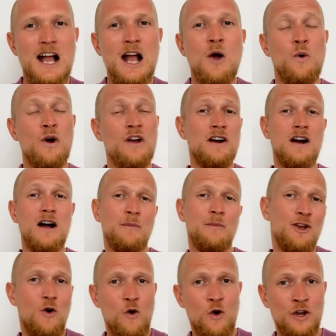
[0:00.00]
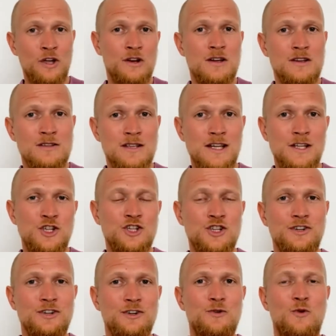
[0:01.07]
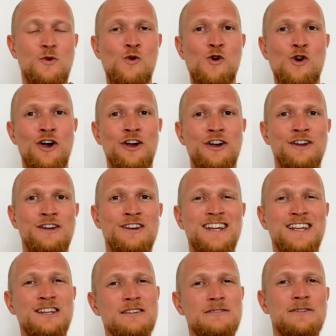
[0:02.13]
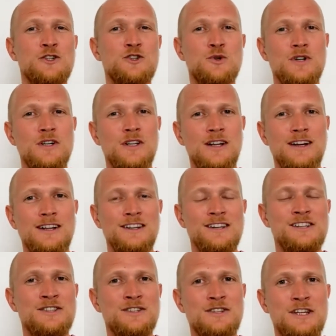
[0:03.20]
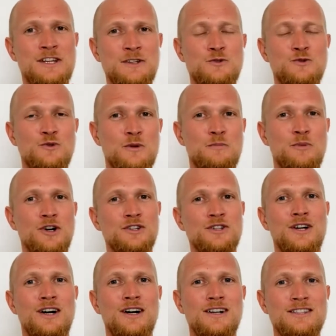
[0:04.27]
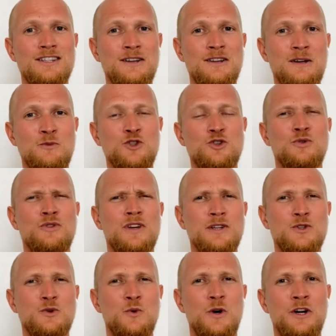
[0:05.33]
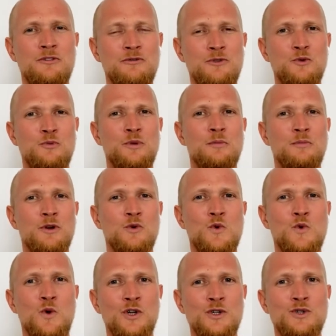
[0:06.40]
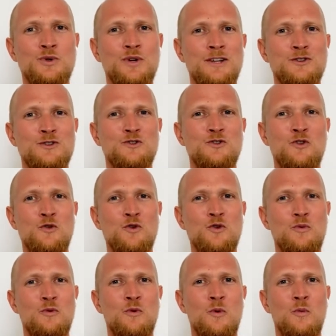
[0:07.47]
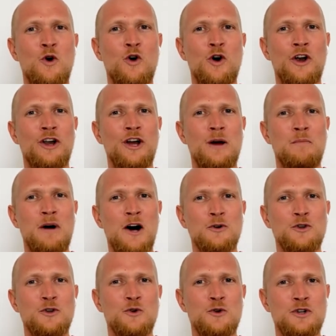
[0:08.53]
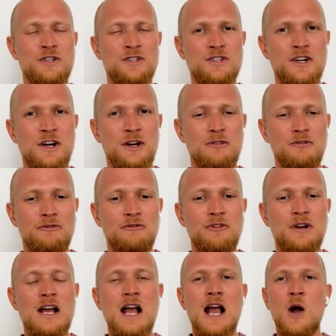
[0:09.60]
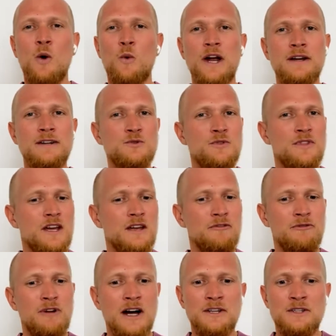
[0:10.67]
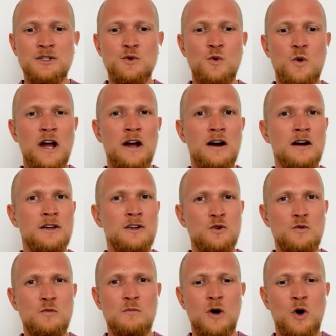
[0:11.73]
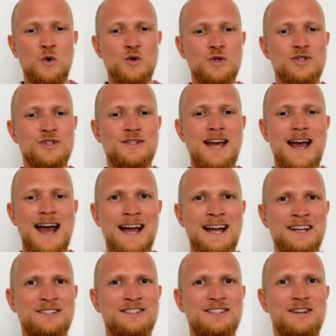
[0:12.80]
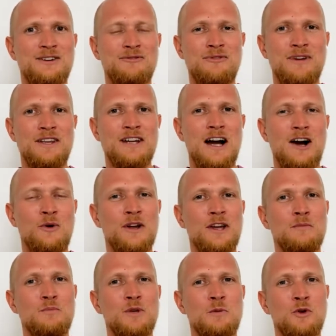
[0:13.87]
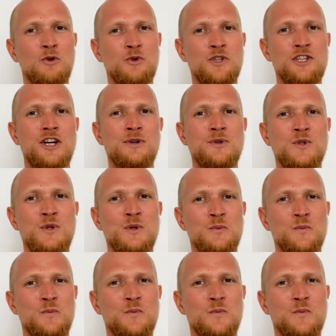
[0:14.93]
Whether I'm an organization or an individual listening to the podcast, and I'm sure there's quite a few people who want to get to know more about yourself, where do they find you? Where are you most active, and how can people reach out to you?